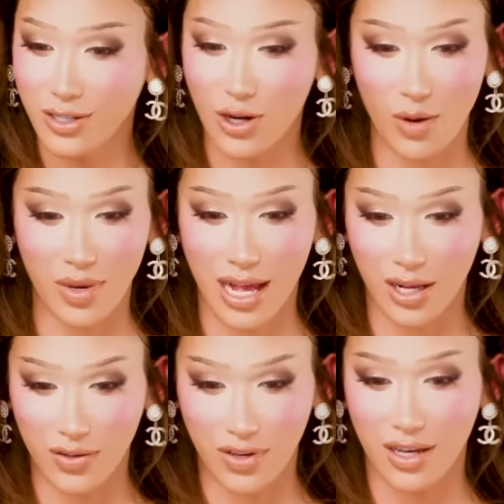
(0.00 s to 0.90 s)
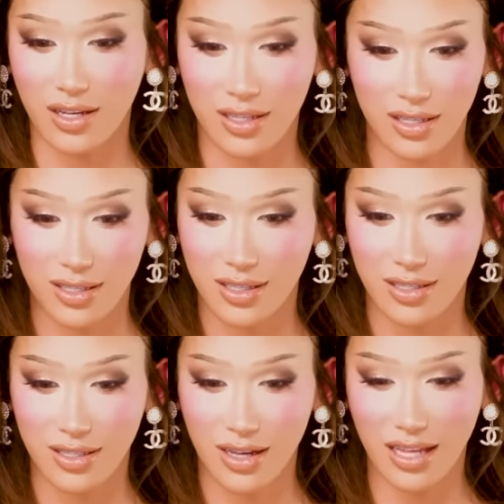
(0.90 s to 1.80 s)
garment out of it.
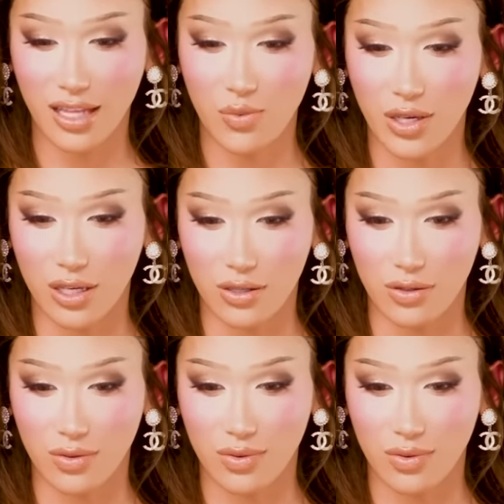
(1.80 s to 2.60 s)
I think that'd be cute.